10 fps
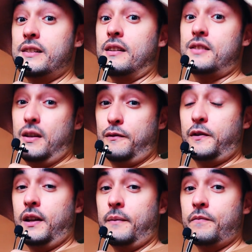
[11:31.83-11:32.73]
in
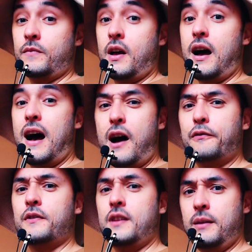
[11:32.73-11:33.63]
tiefling, half
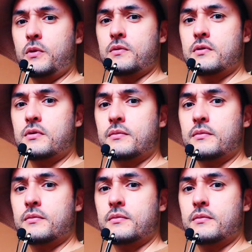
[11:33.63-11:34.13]
demons.